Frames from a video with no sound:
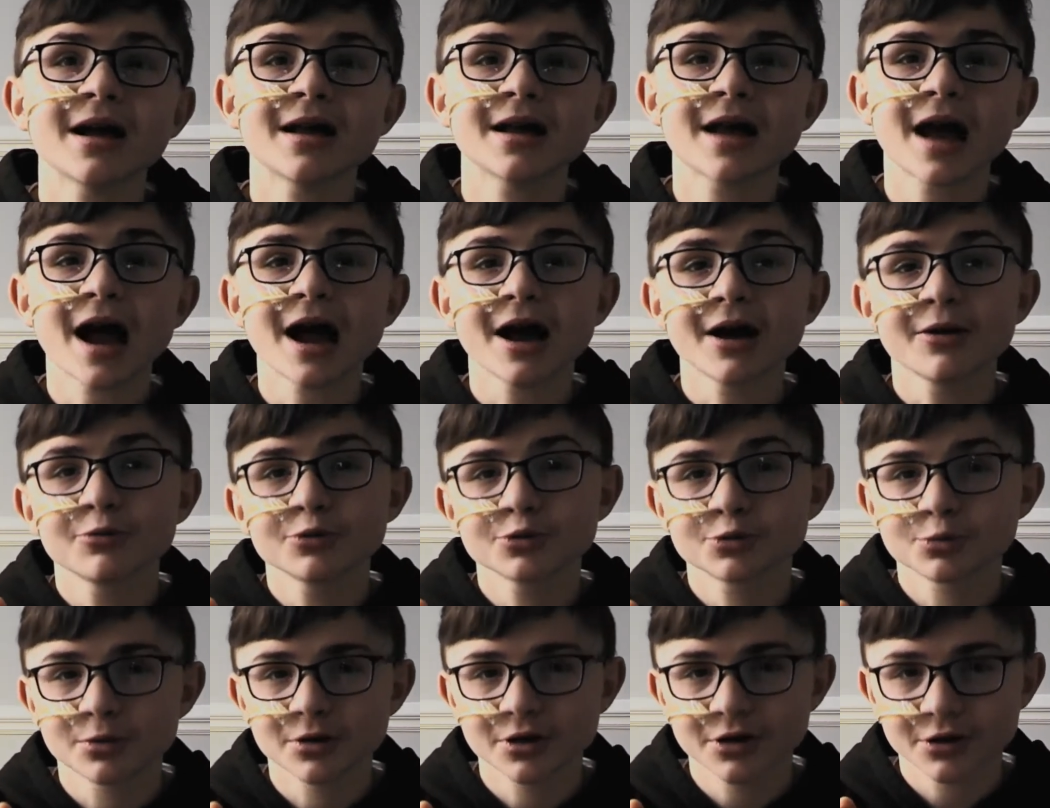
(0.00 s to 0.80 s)
I was
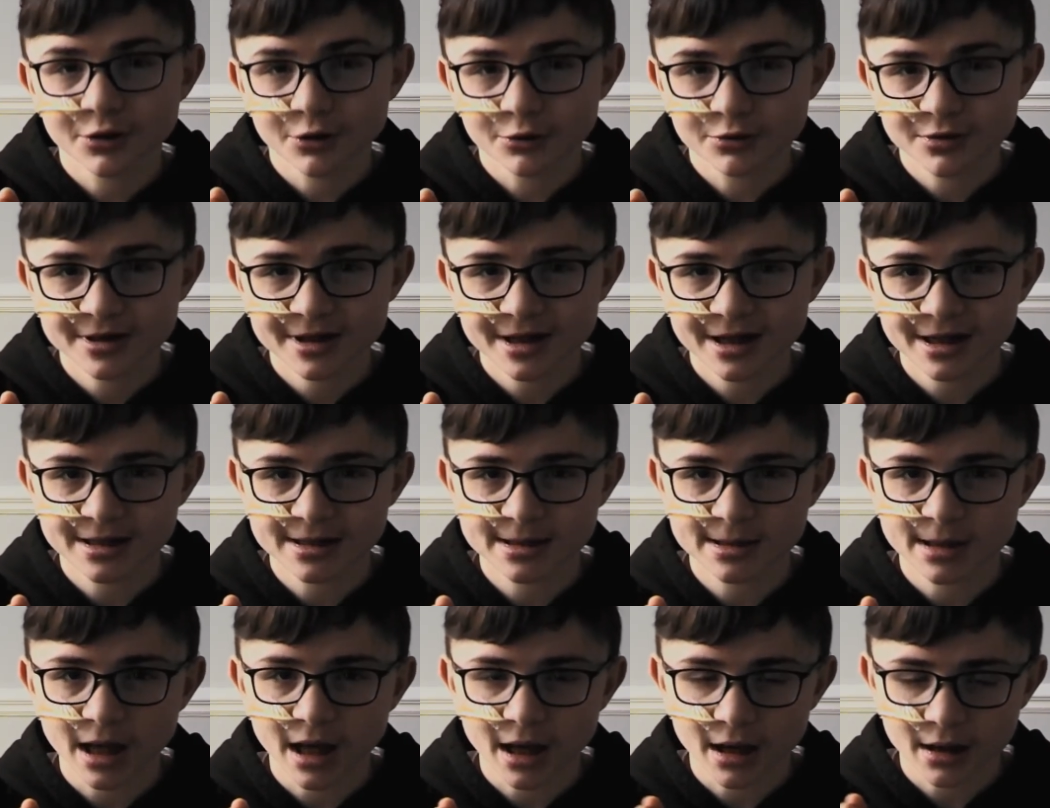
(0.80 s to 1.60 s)
one of those kids
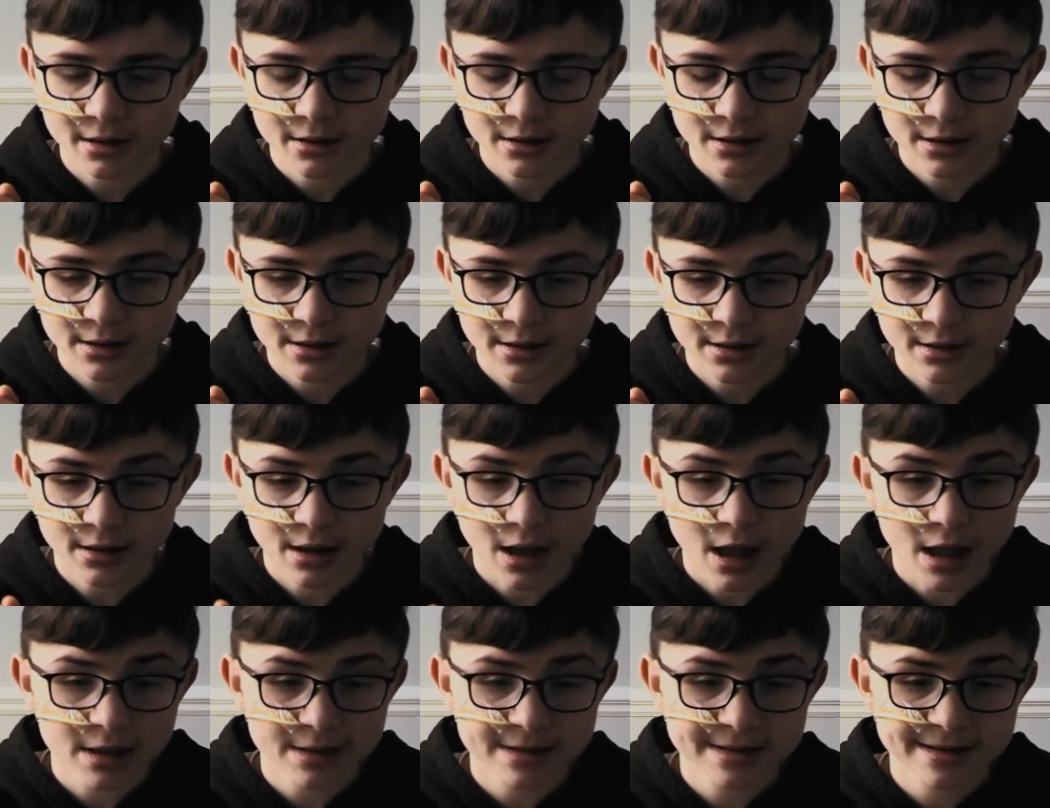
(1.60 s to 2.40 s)
that
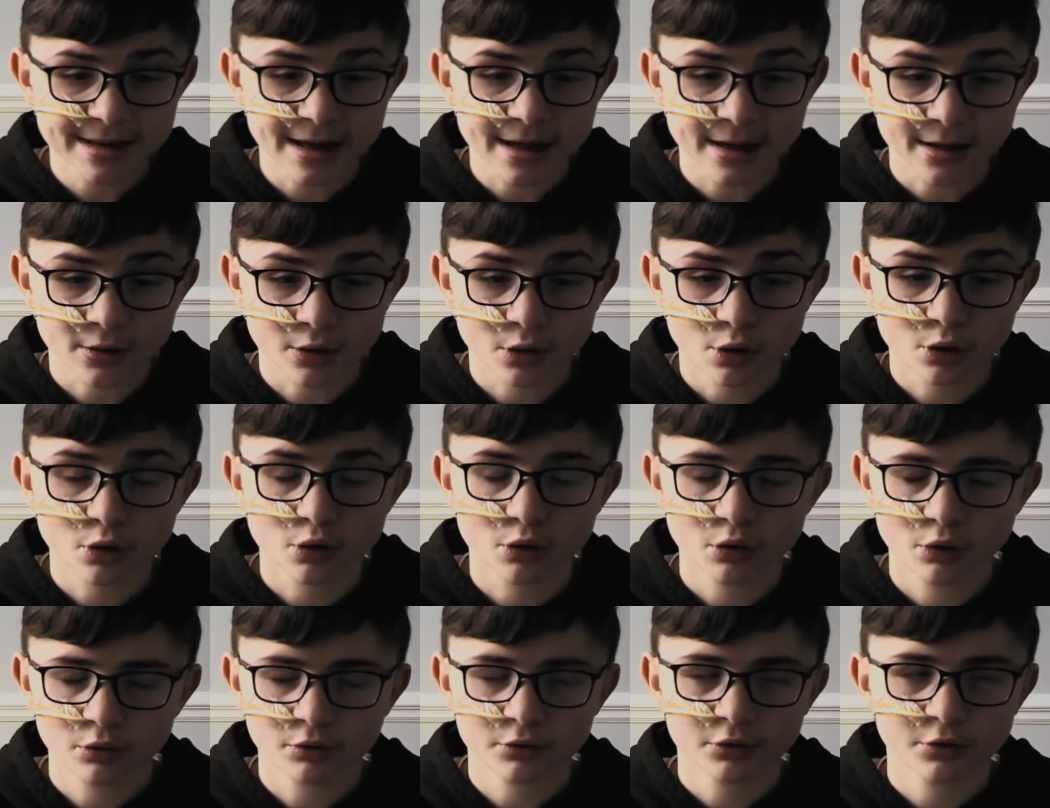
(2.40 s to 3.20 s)
sang
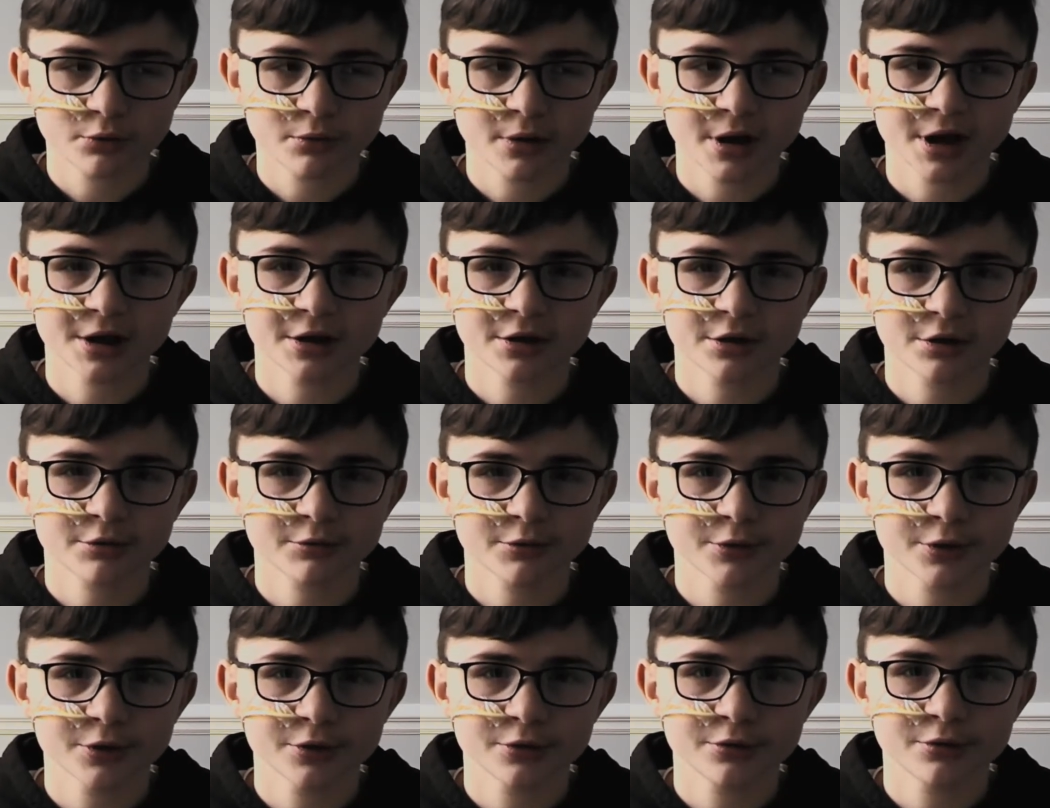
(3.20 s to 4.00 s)
all the way
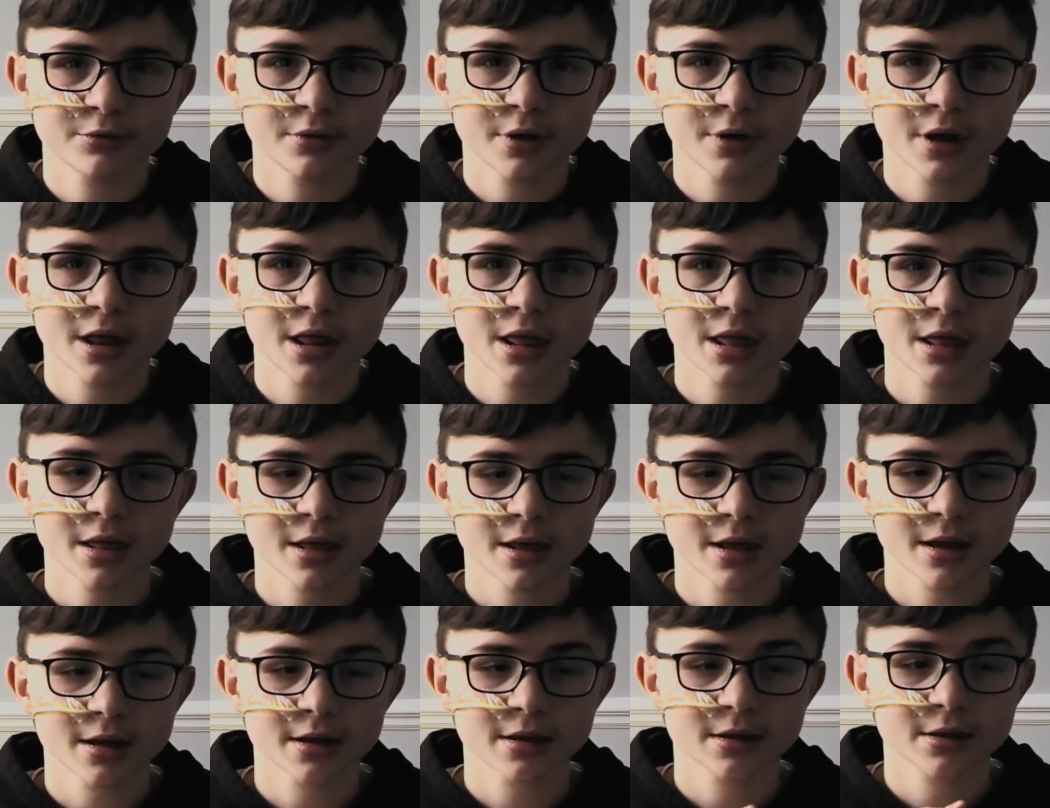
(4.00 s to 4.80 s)
through
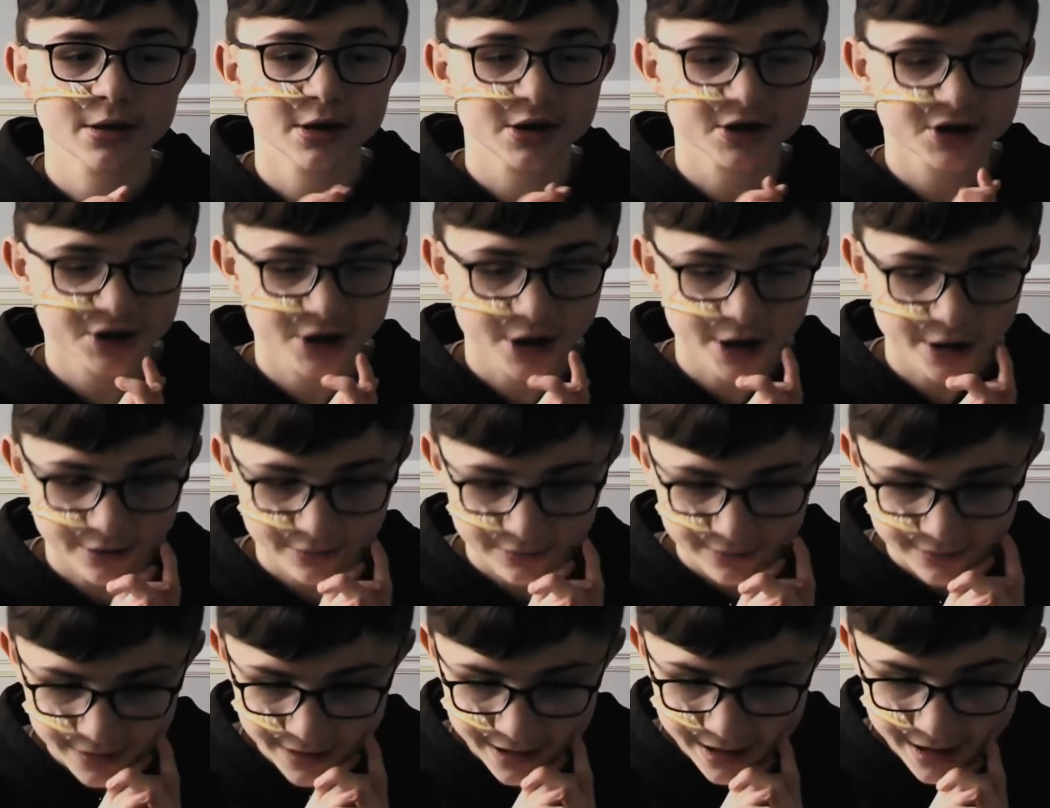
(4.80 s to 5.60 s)
the show,
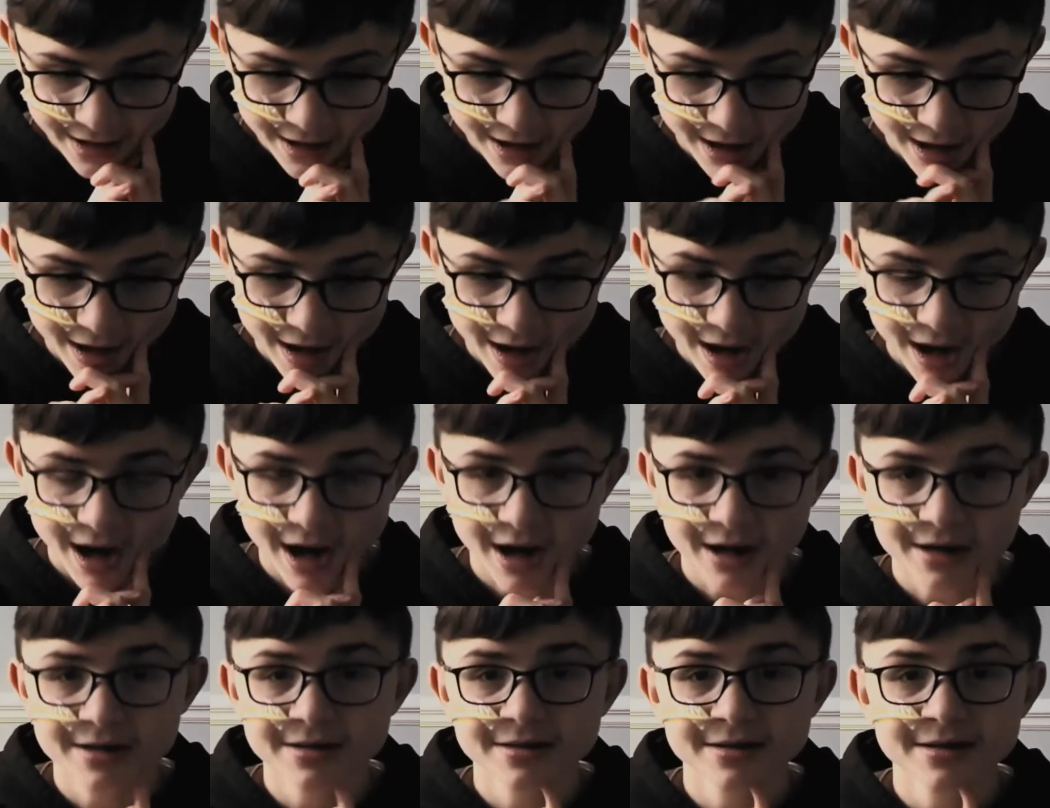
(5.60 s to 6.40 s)

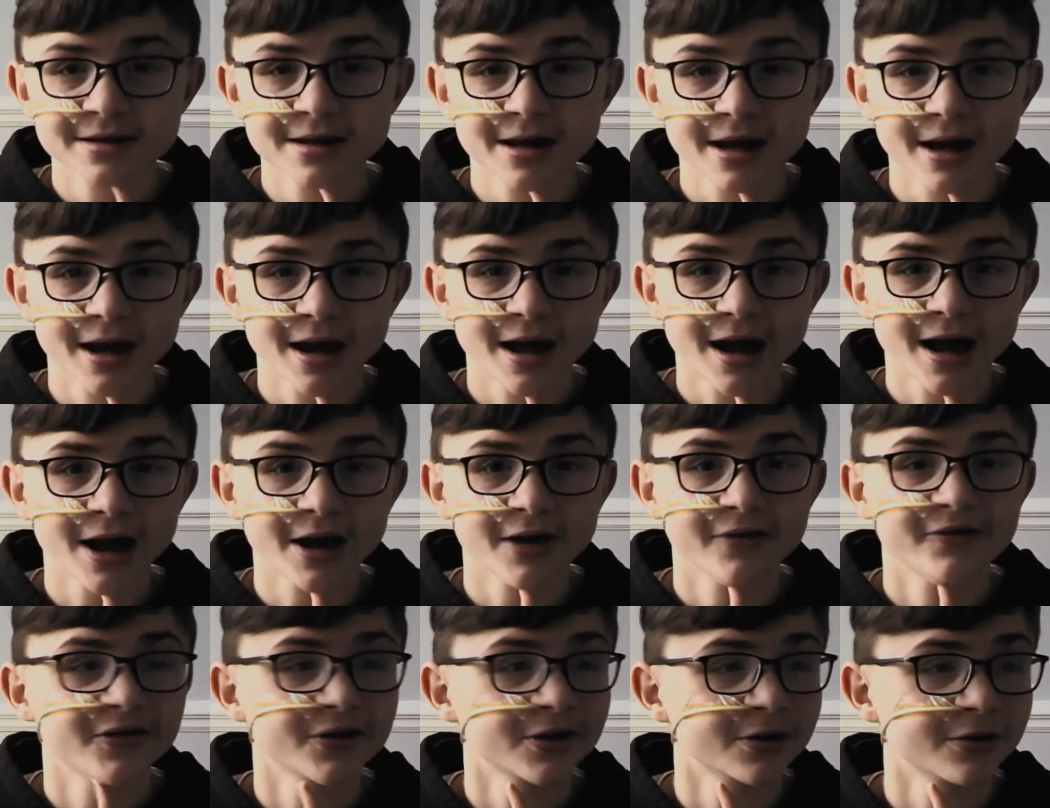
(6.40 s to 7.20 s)
and I
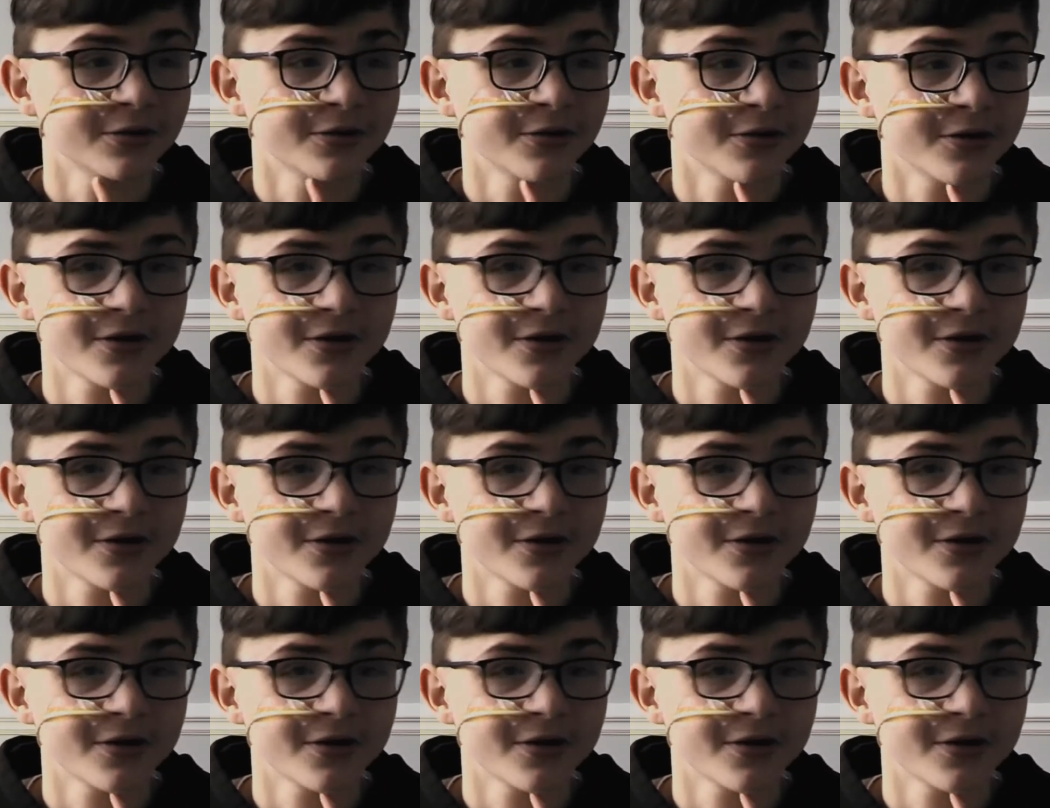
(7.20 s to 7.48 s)
feel